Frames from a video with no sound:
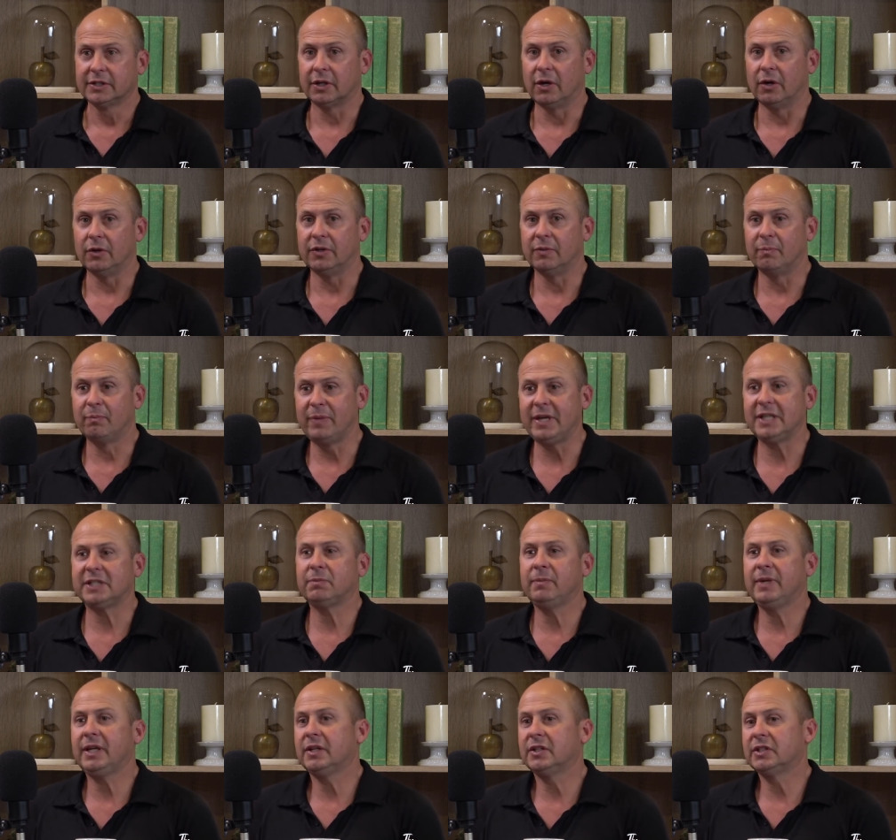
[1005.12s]
the
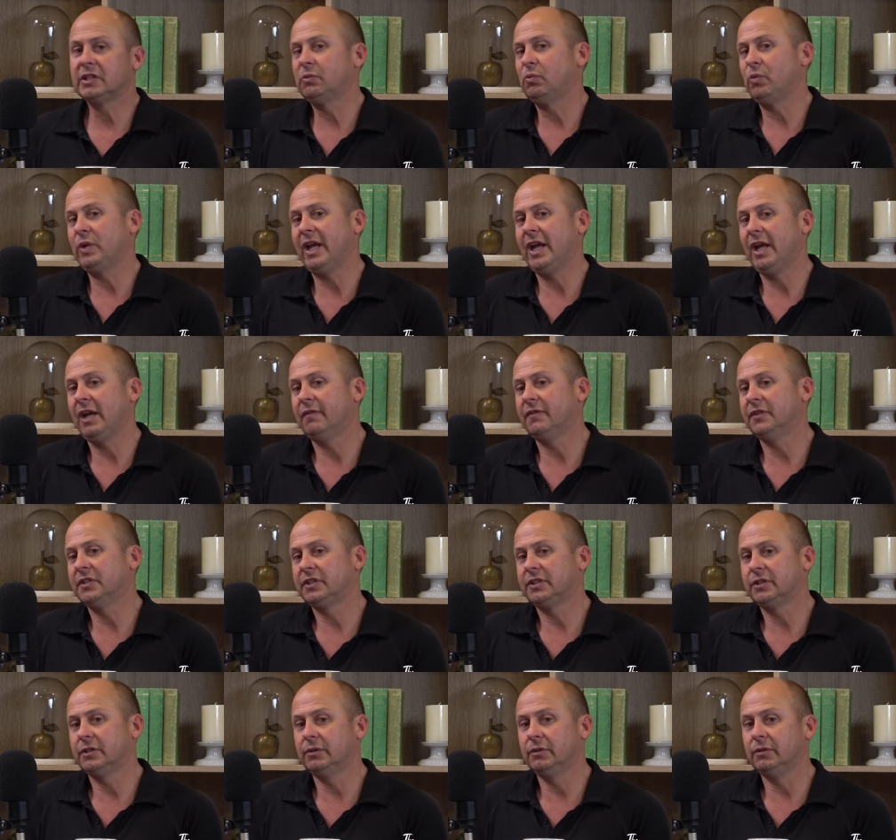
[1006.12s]
best mechanism we have
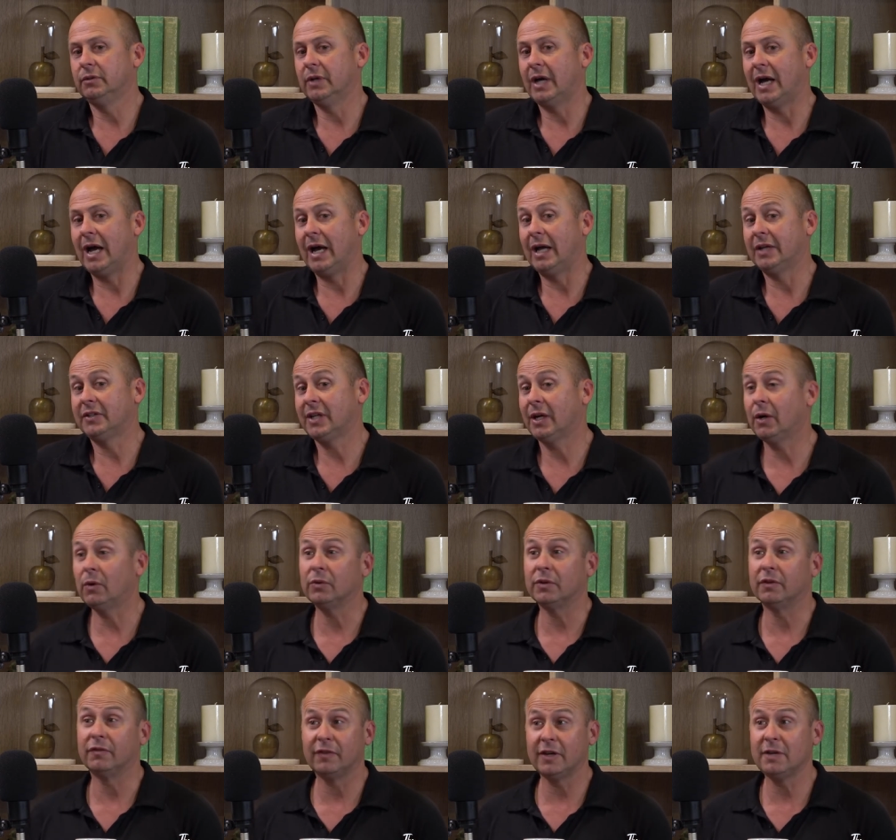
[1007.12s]
is to
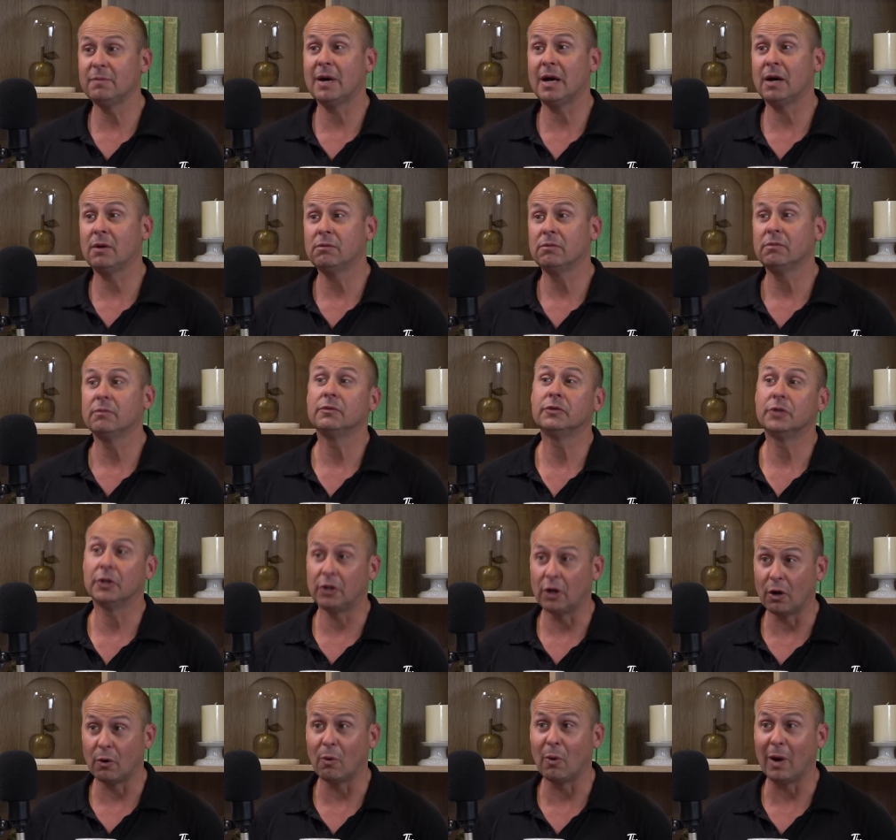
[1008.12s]
tell the female to
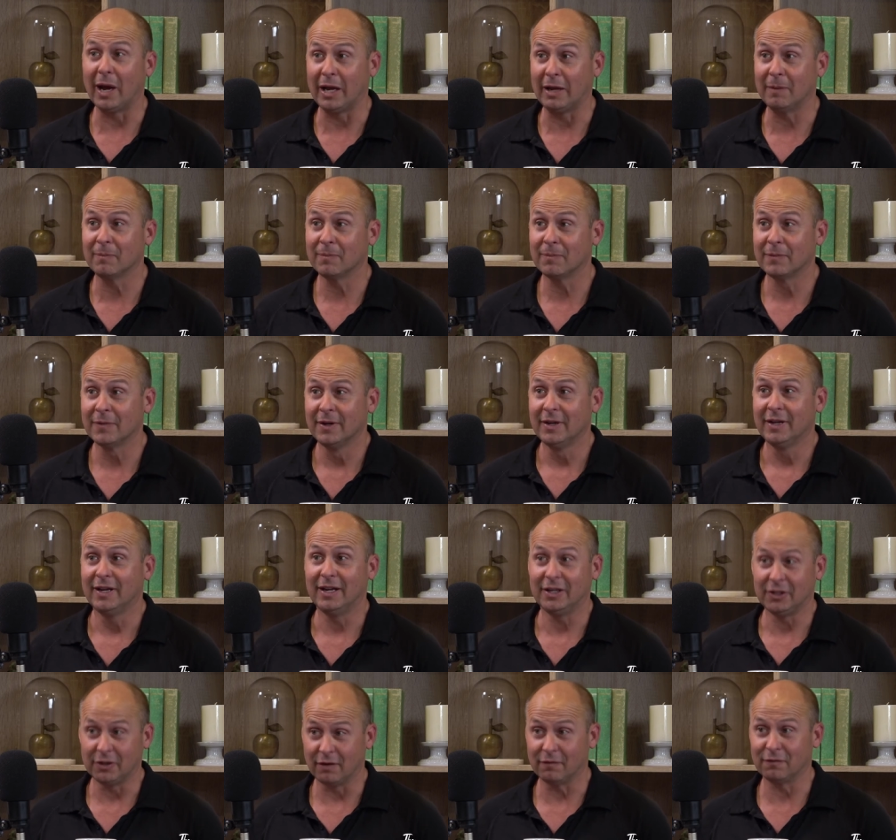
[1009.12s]
go away
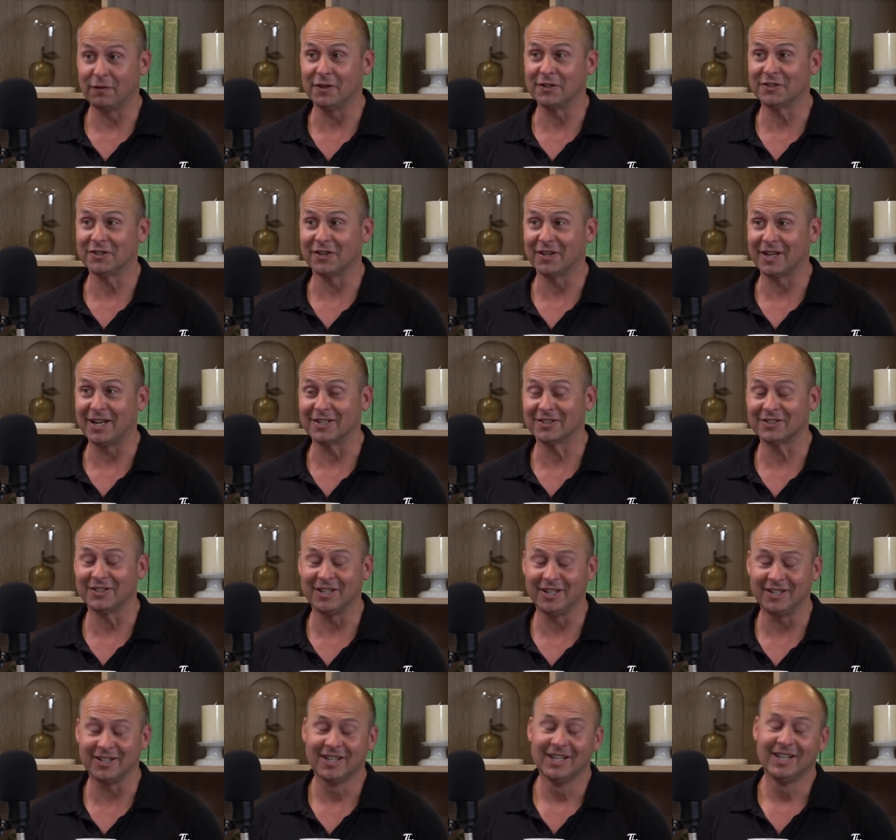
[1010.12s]
and go and find something else
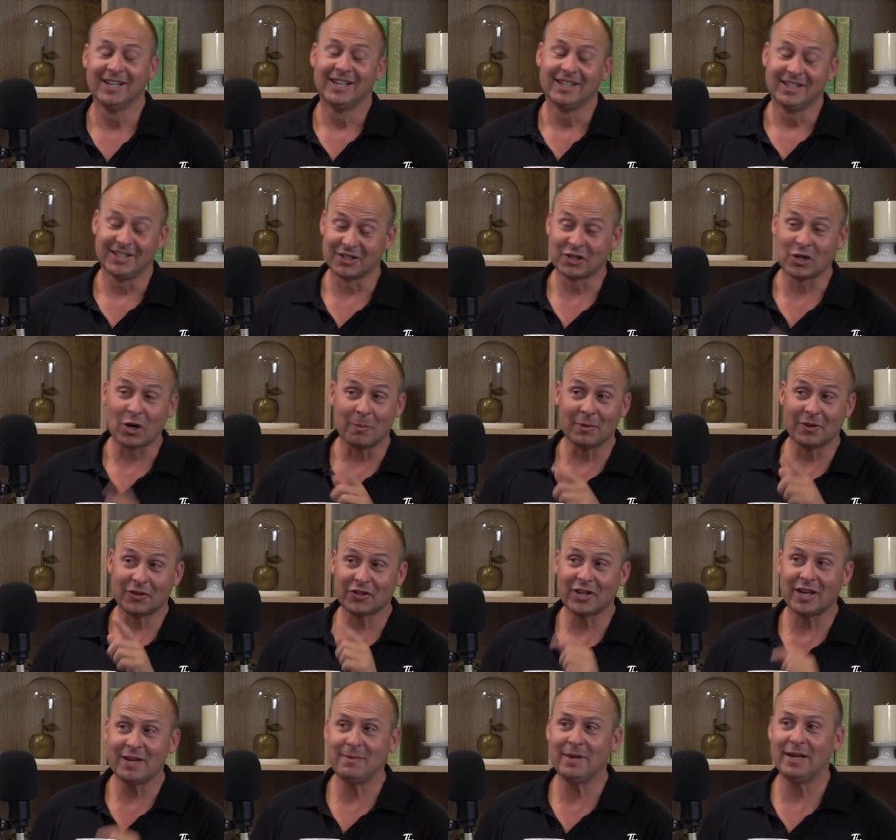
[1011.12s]
to eat. There's a common
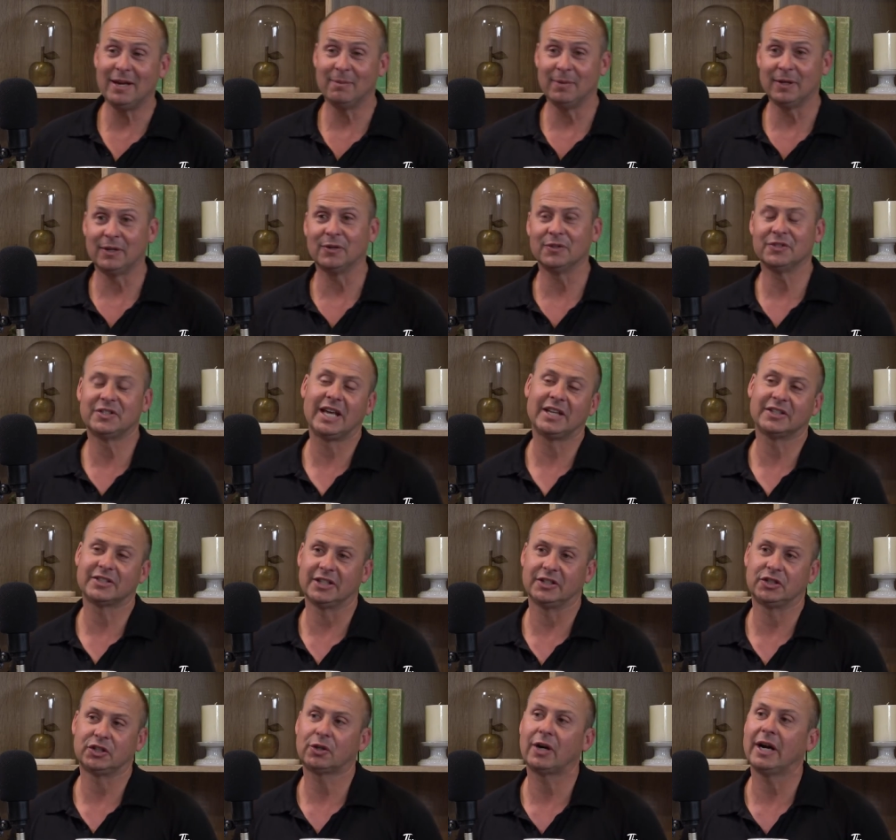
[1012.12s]
theme here, because
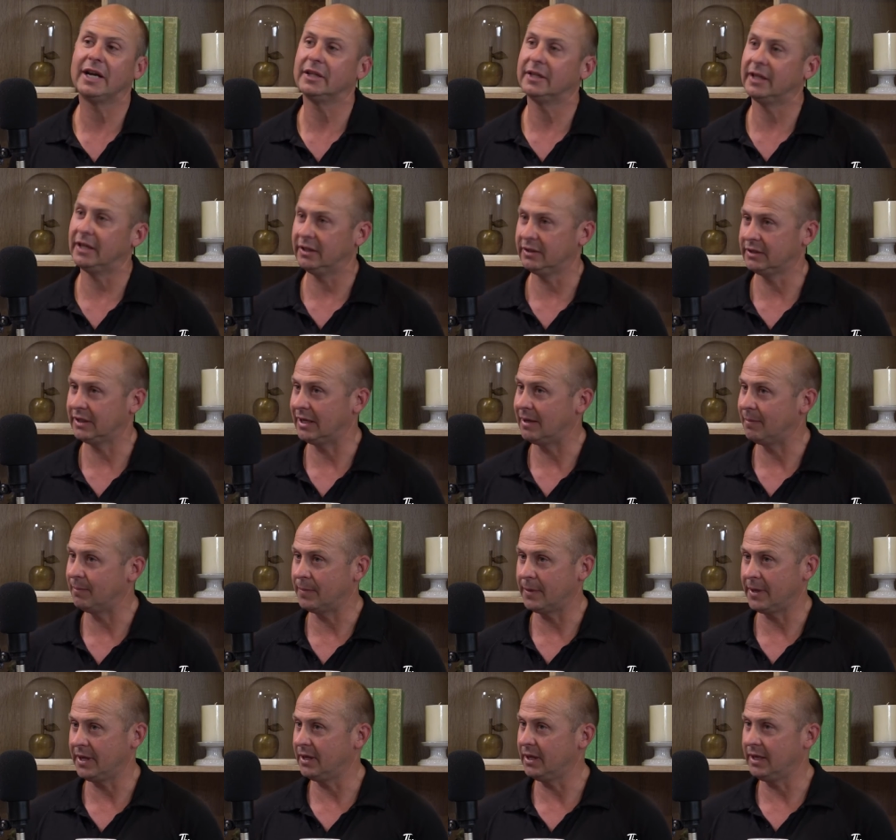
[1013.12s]
that's a trait that
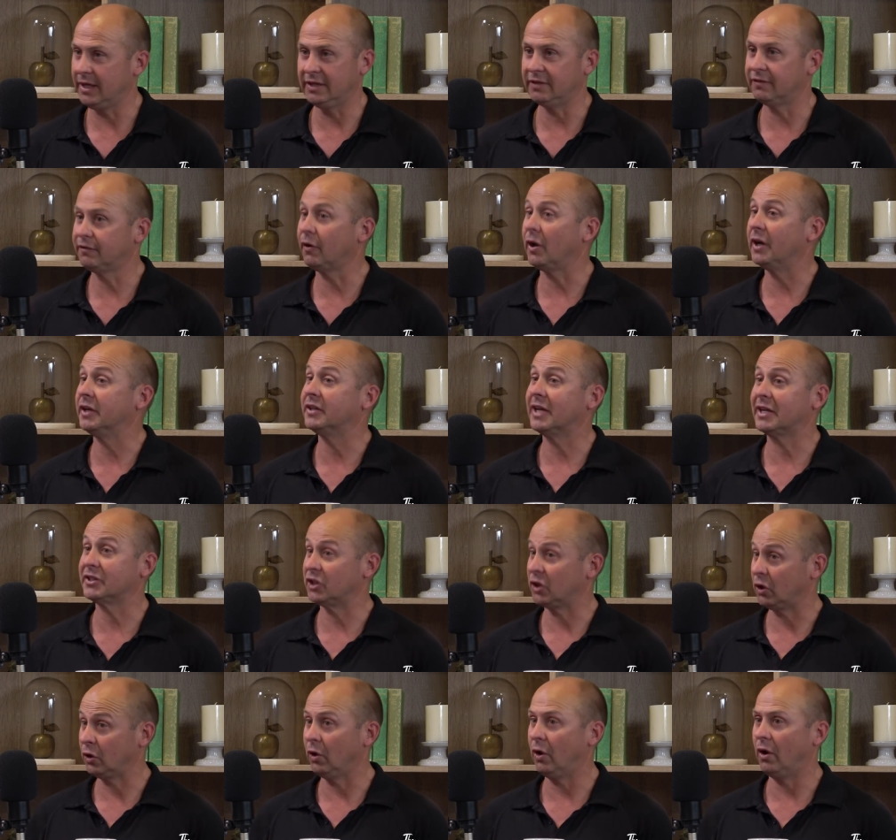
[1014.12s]
endophyte
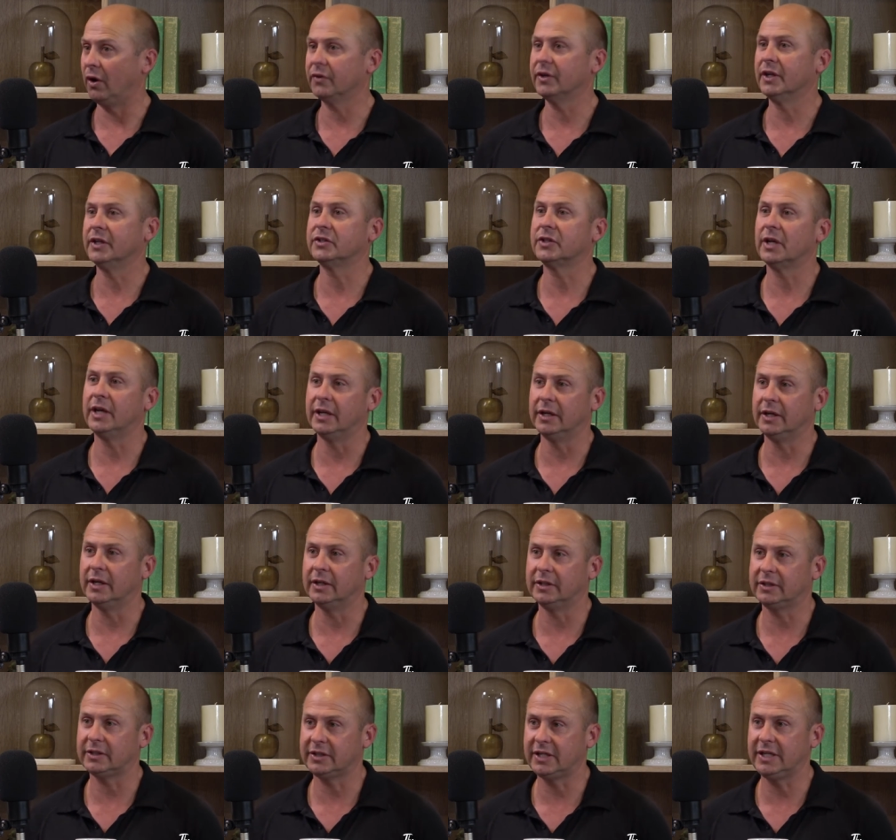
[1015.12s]
does a lot.
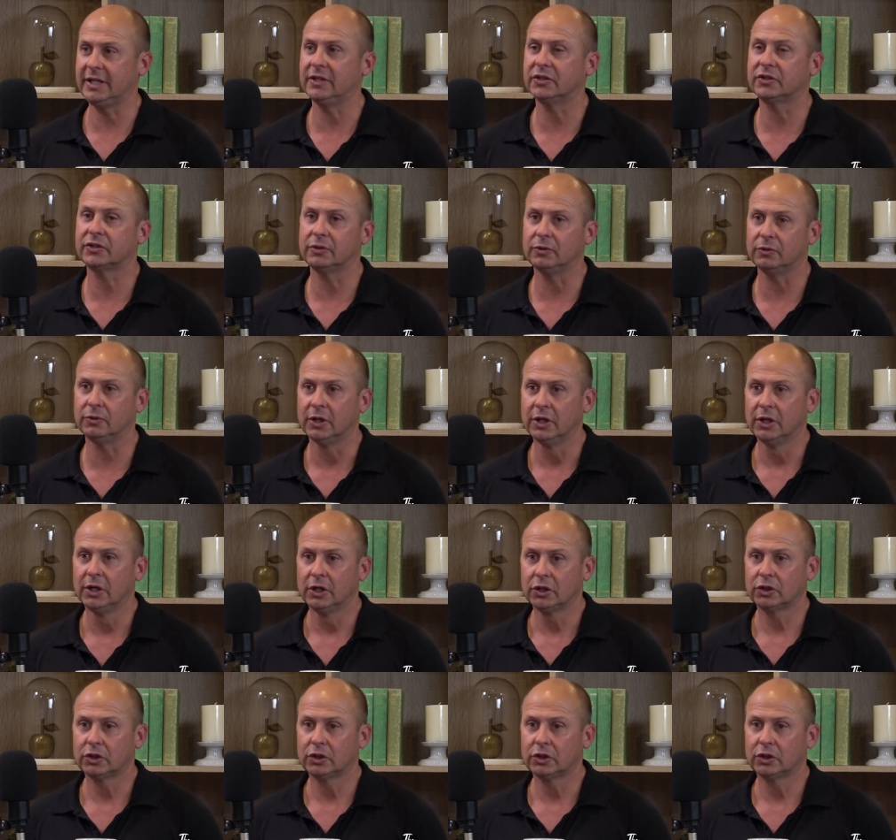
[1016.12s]
It tends to